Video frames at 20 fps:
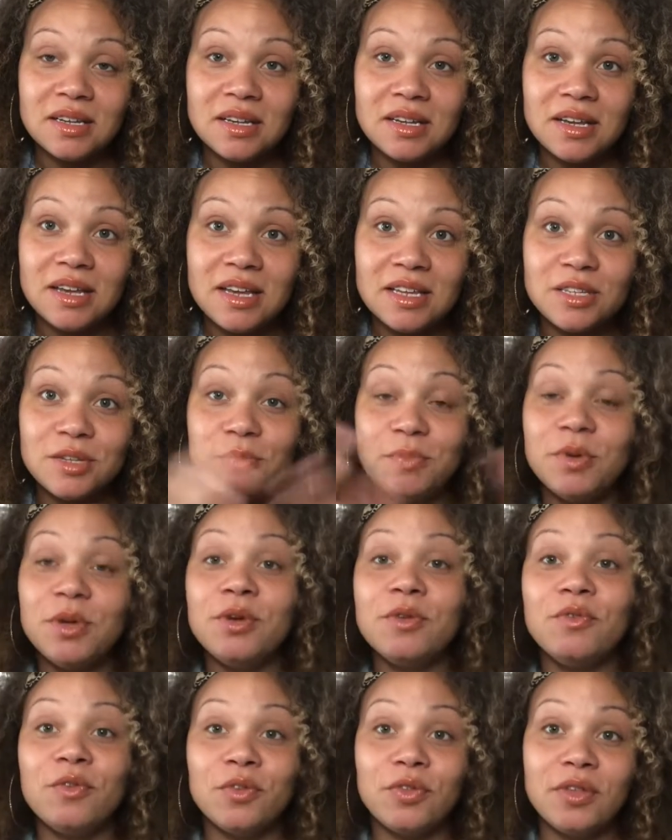is a
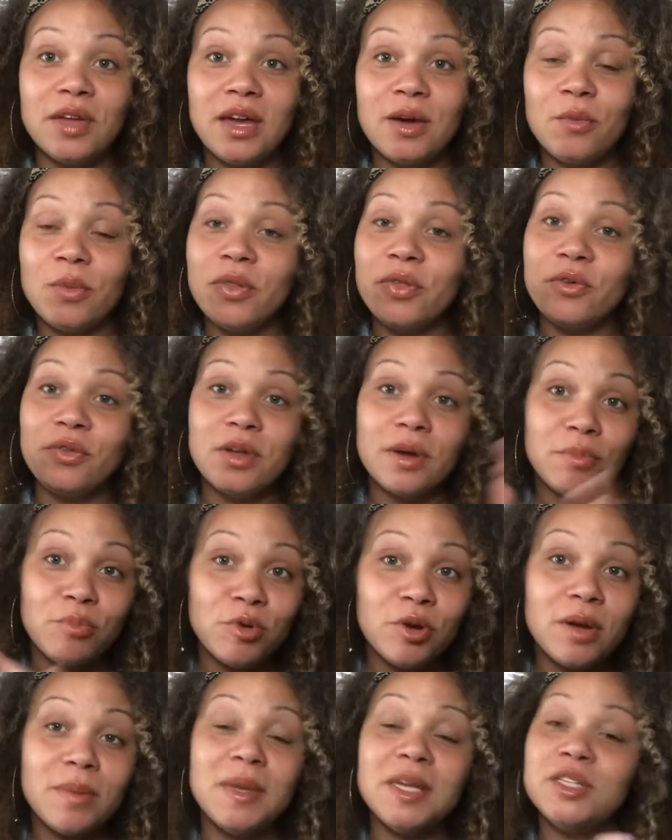beautiful thing, whether they're
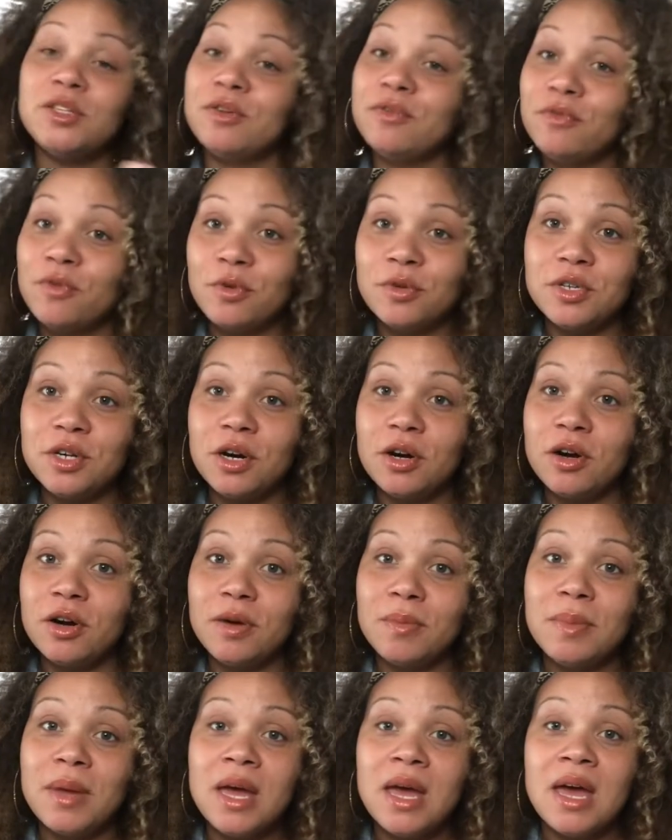preemies or full
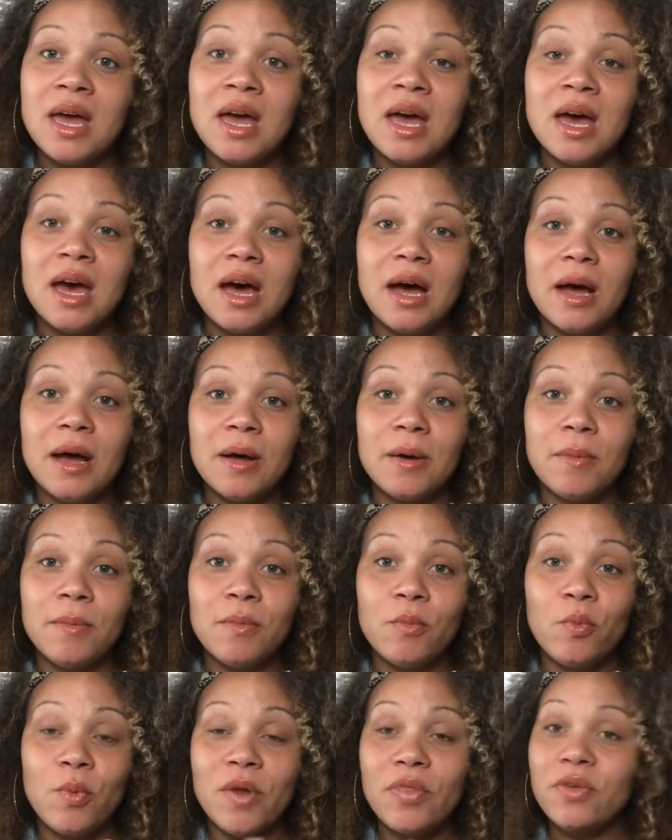term,
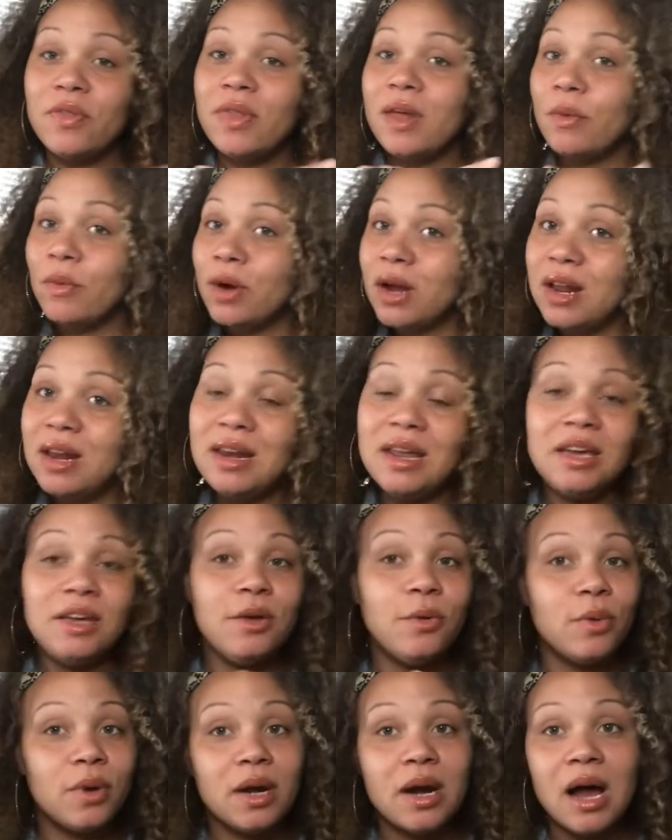whether they were in NICU
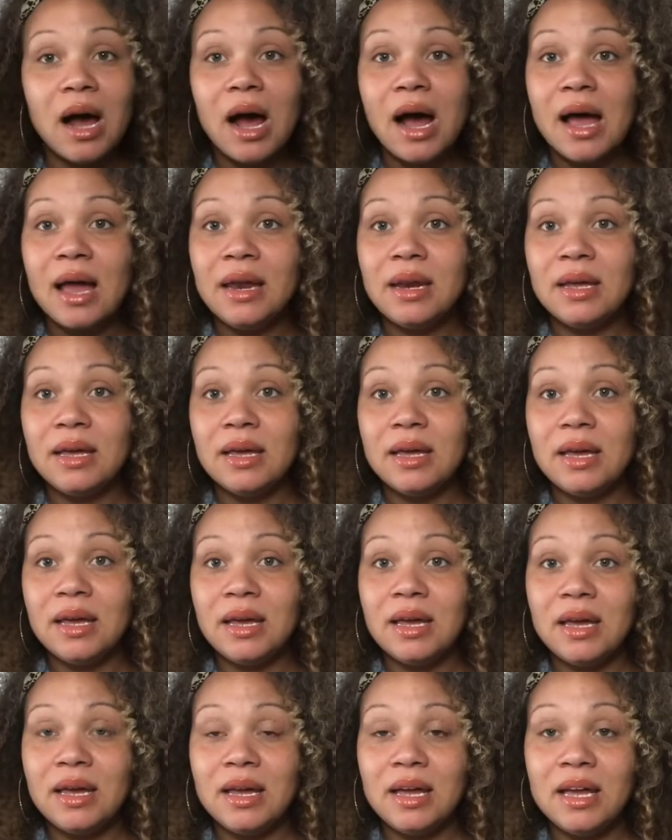or not.
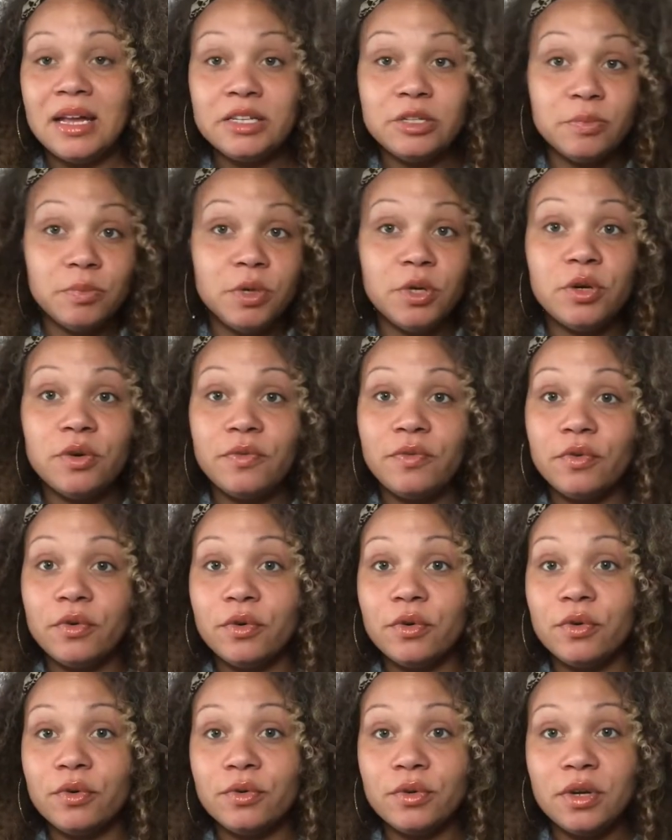It's
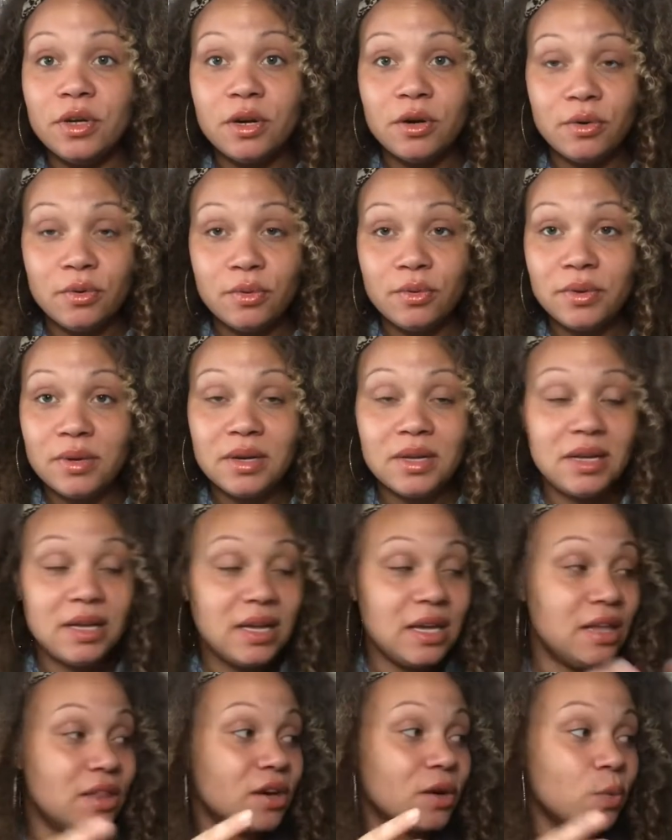beautiful, you know,
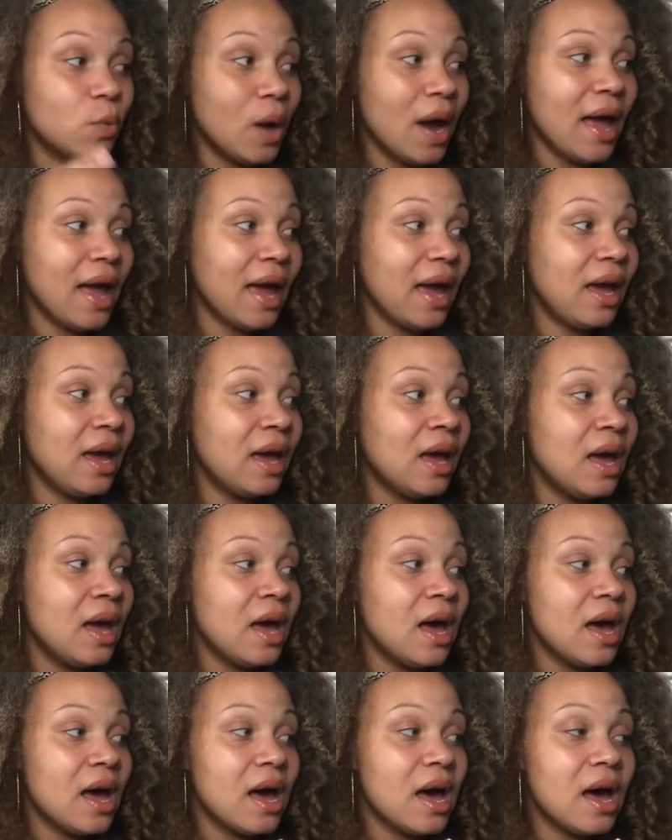either way,
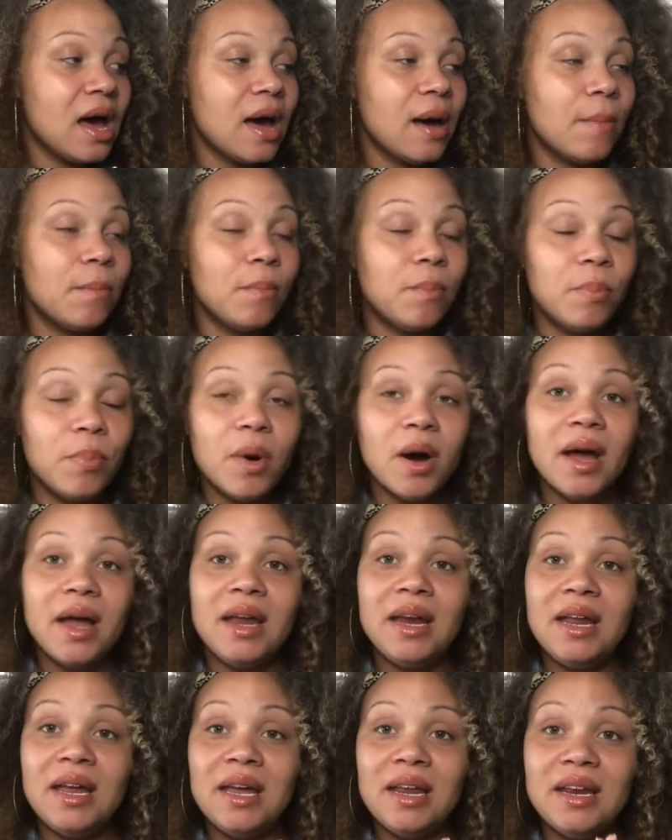but
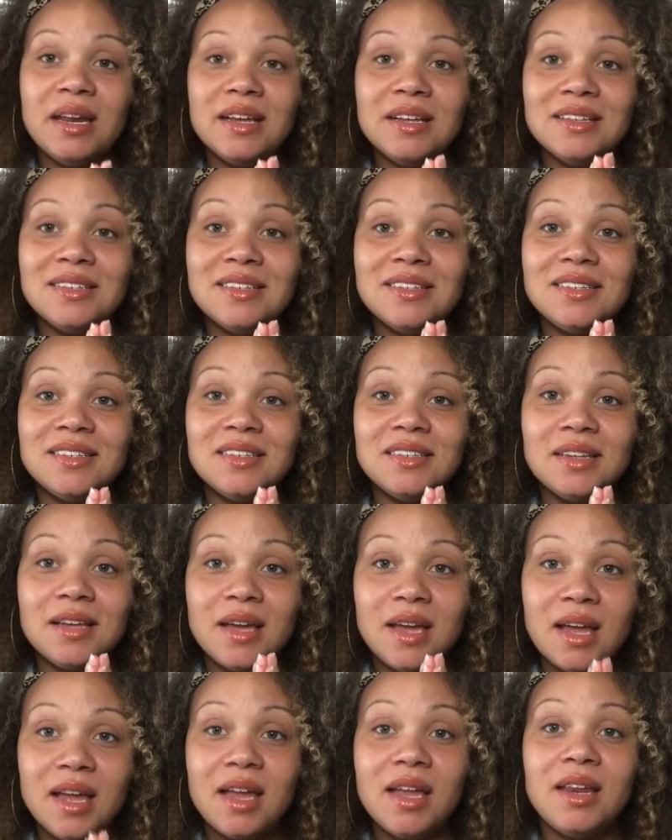it's
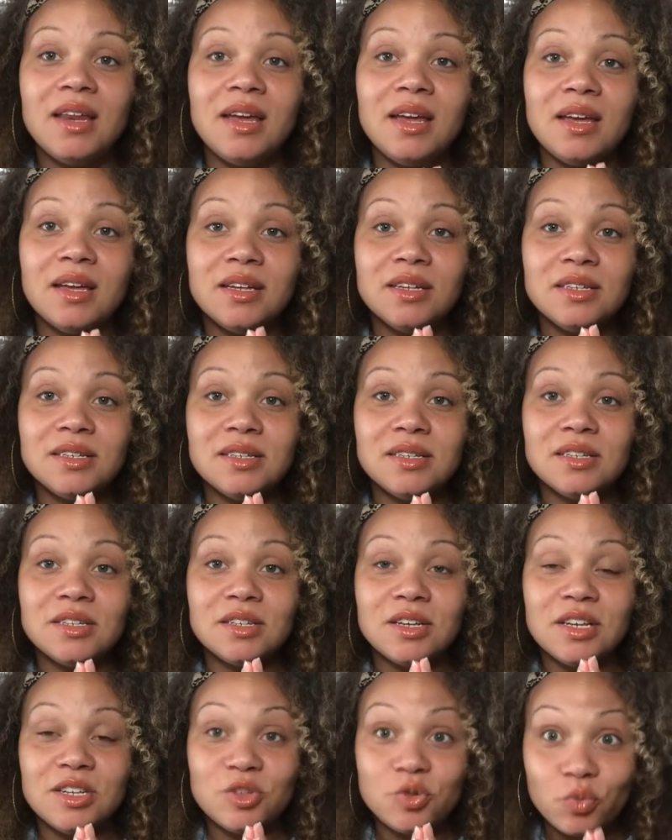
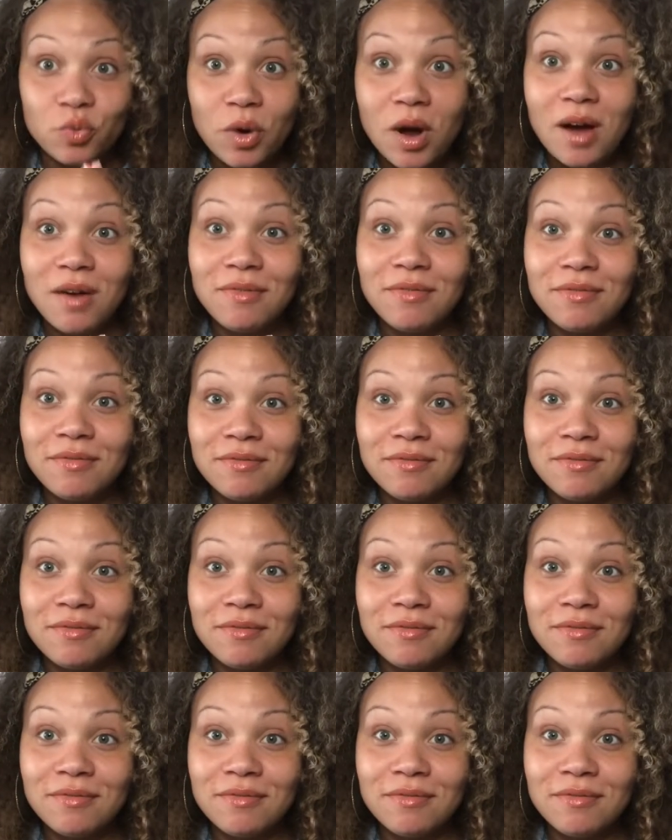rough.